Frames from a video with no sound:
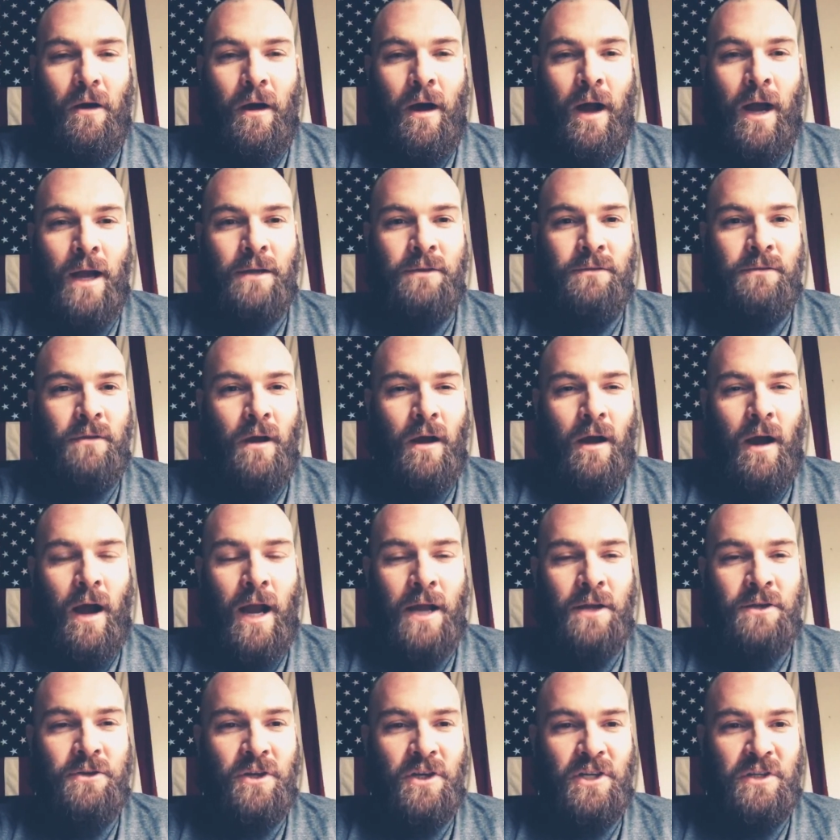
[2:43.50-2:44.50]

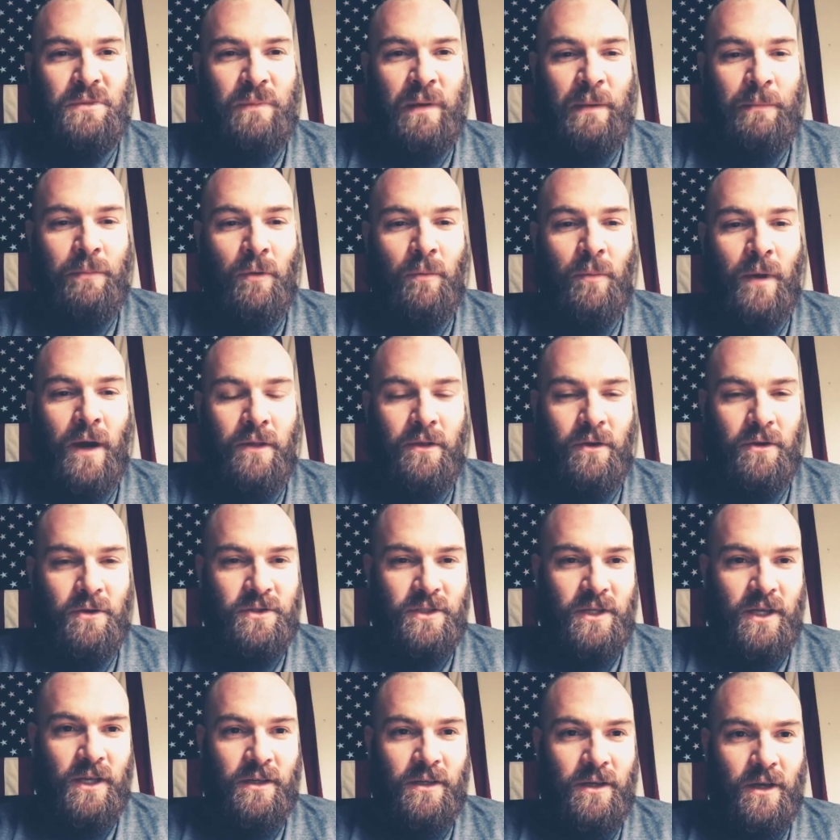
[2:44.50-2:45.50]
I judge people by their
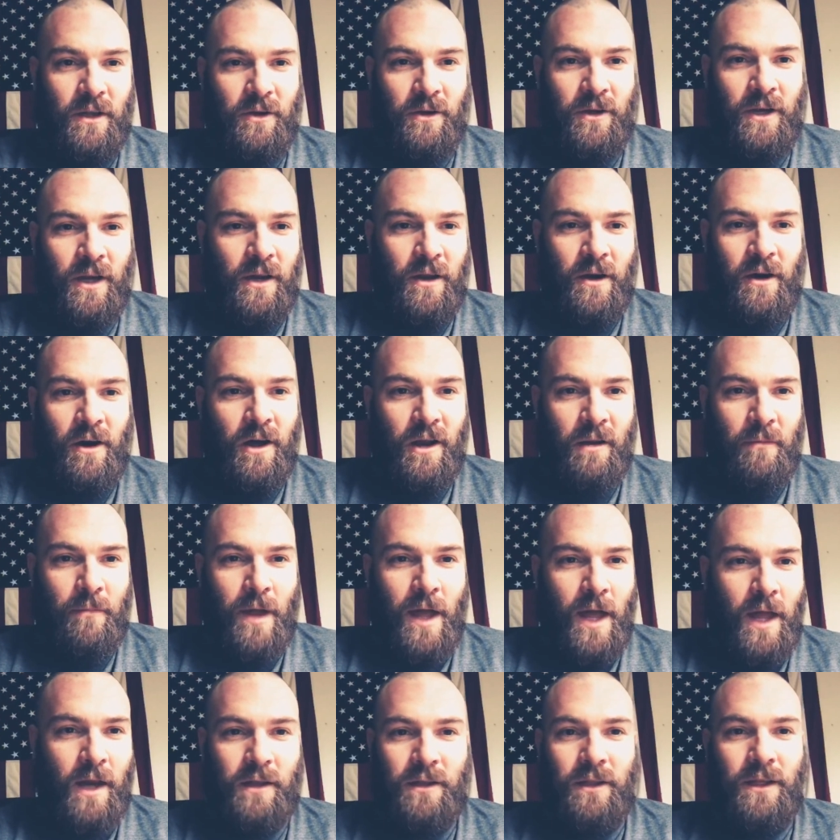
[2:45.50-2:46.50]
skin color kind of
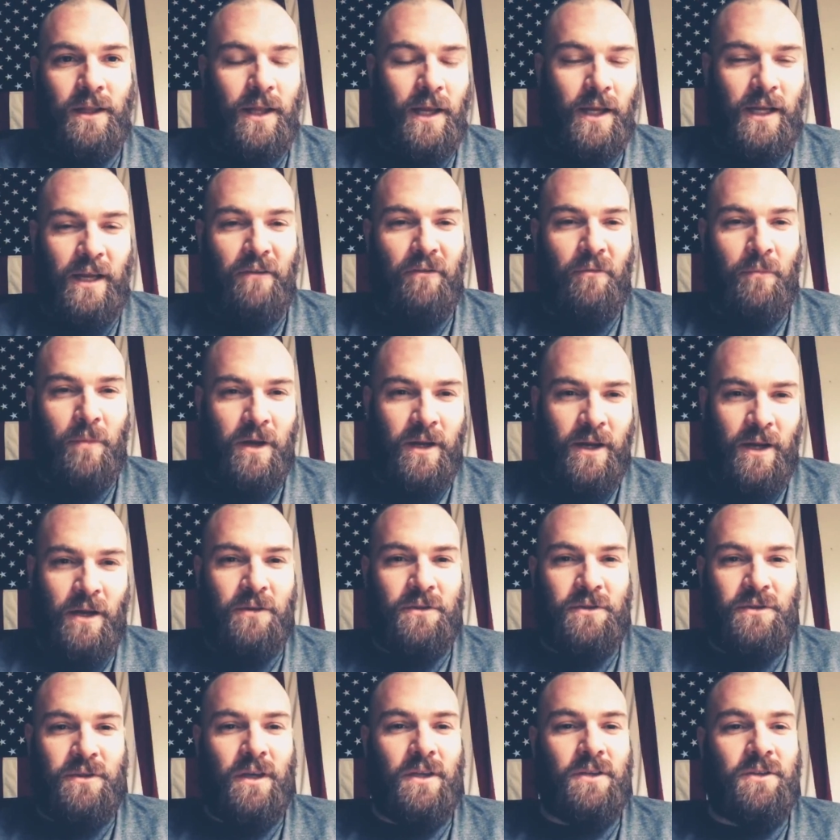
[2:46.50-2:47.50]
automatically, like everybody
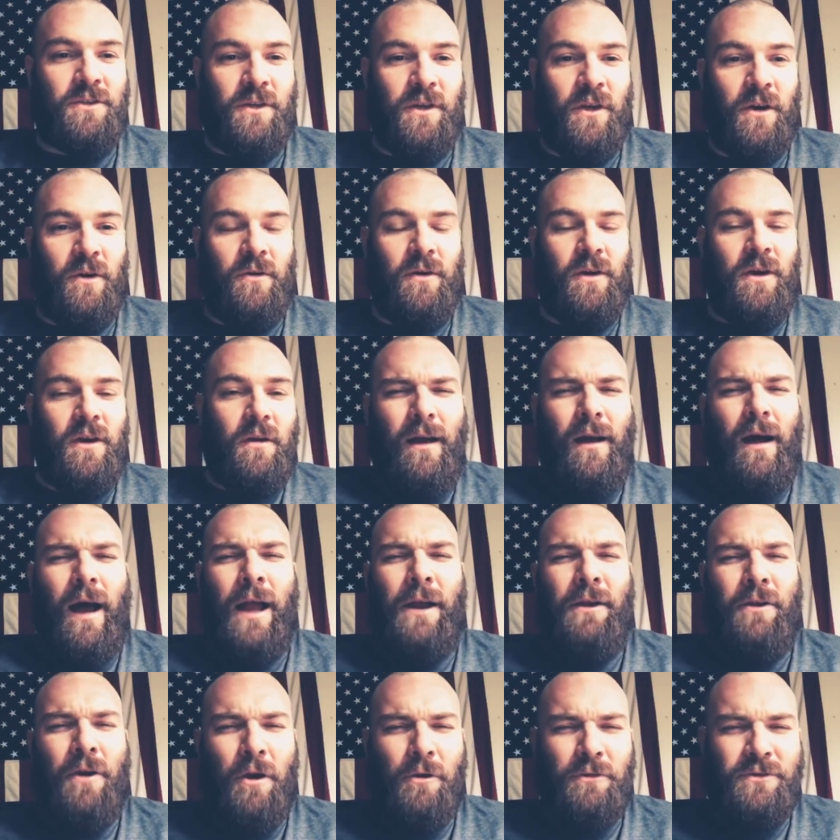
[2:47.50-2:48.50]
else does, you know.
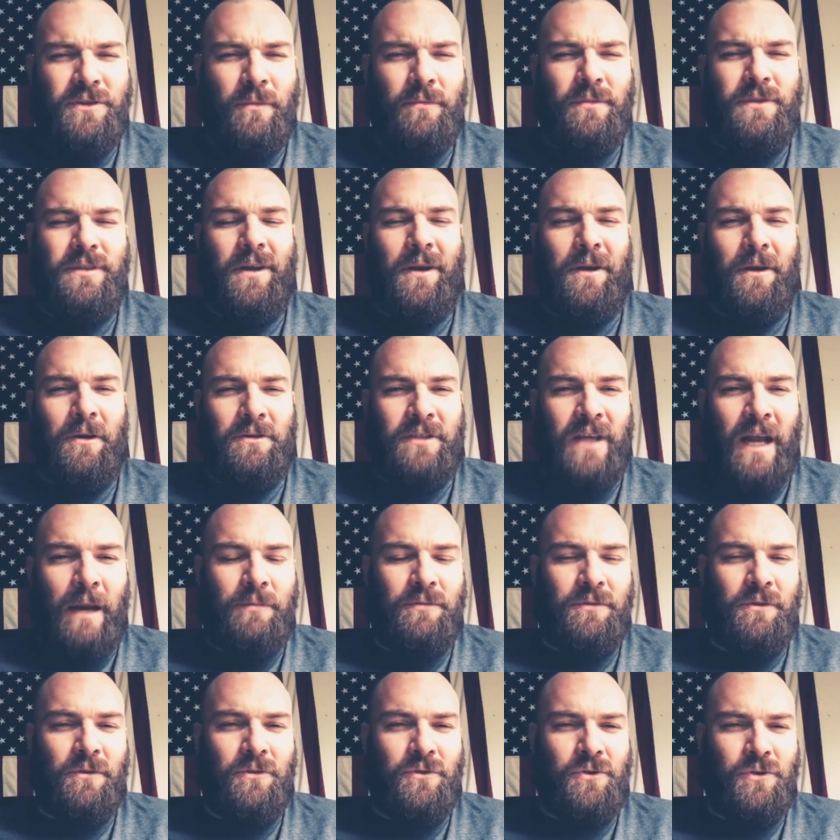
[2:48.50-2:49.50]
I know some
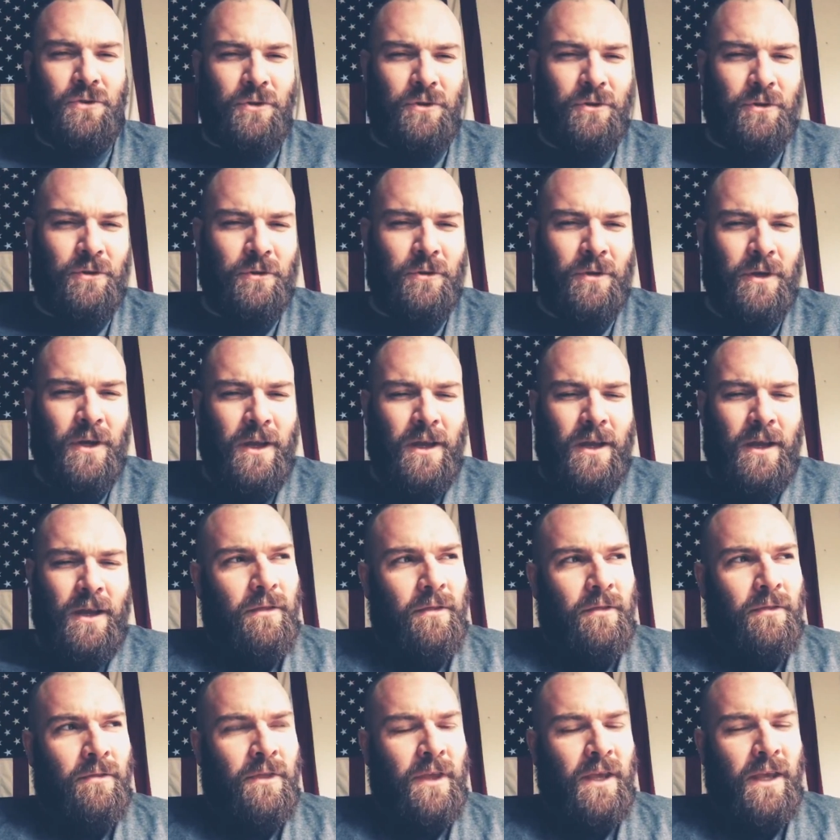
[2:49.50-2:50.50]
stereotypes are true.
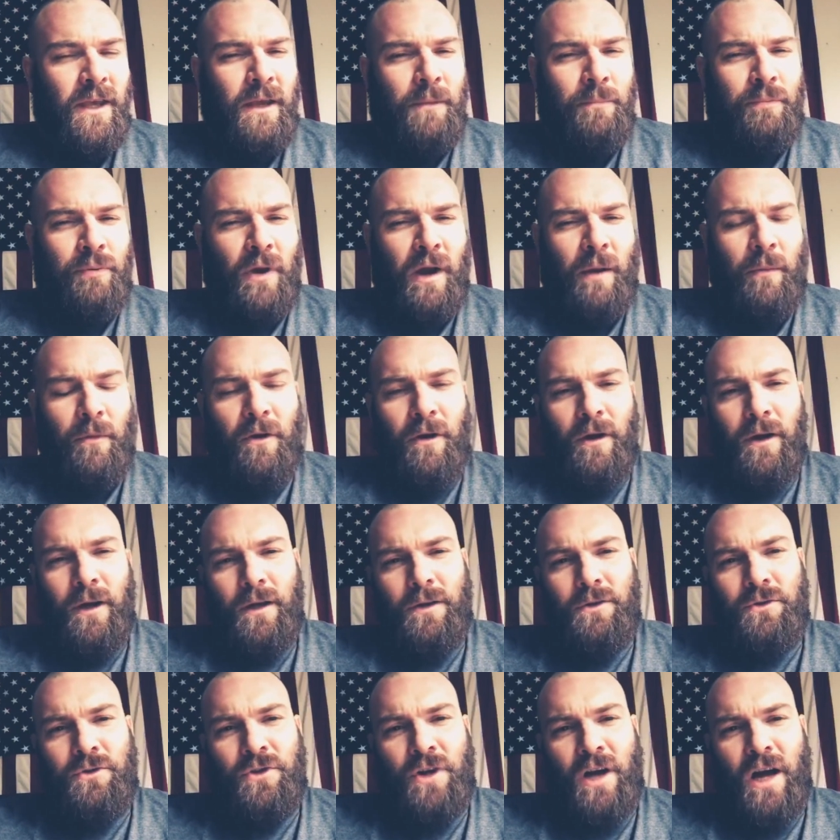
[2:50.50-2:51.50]
The
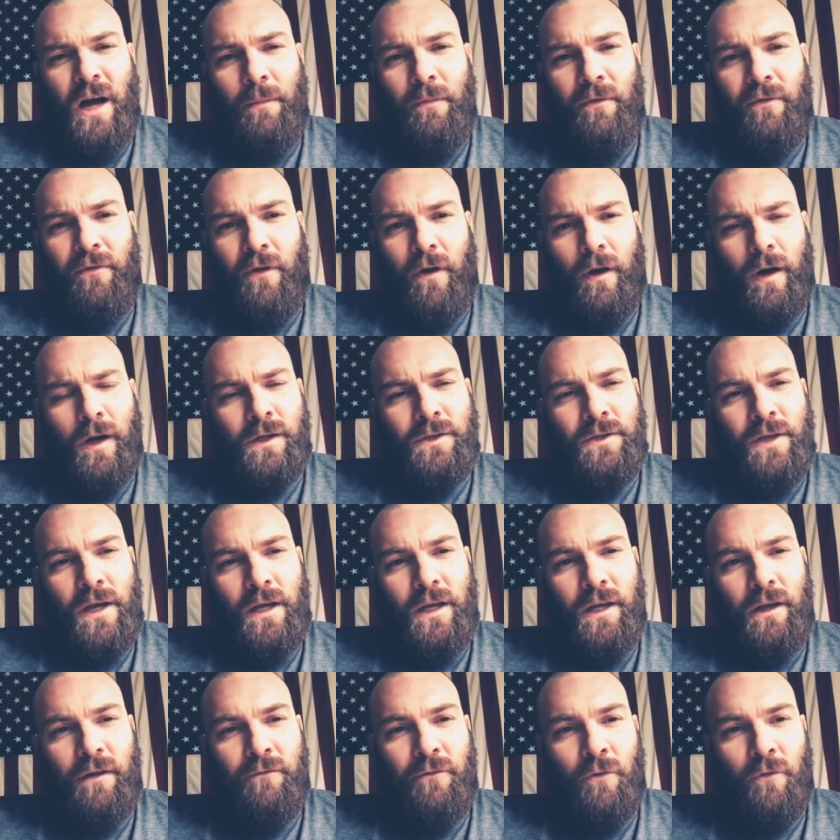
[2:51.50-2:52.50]
primary job of our
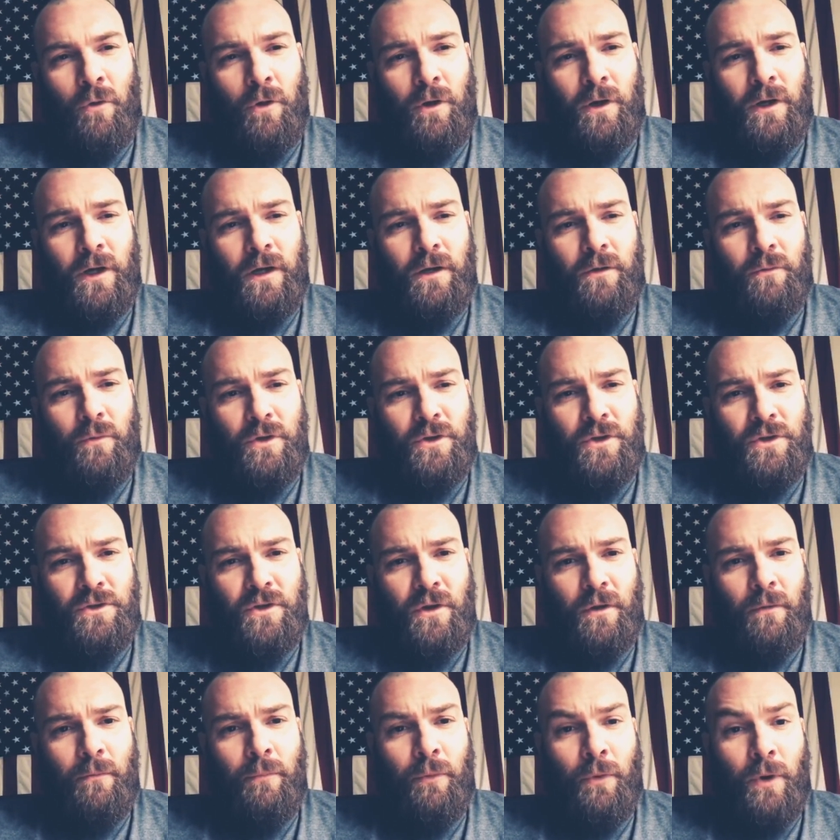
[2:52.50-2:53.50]
executive organ, which is
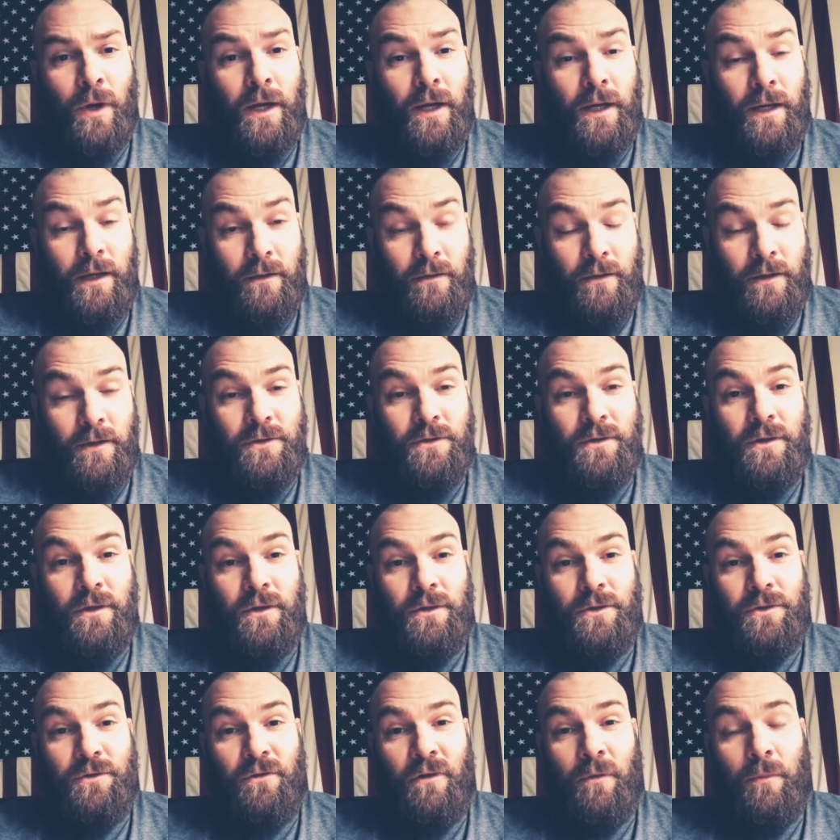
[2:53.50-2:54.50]
our brain, is to
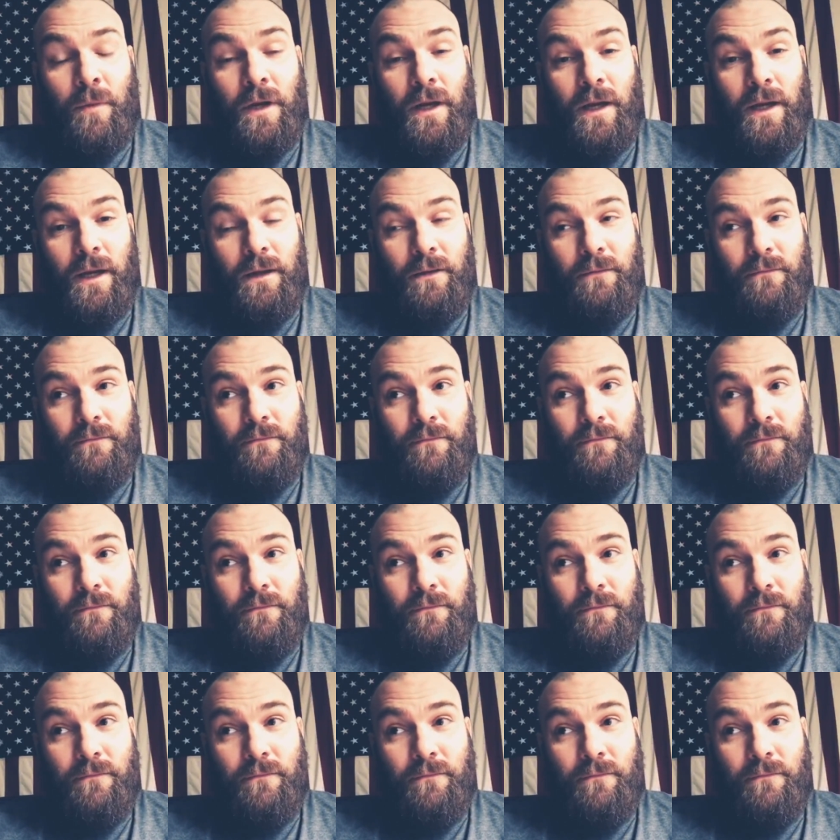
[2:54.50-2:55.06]
discriminate.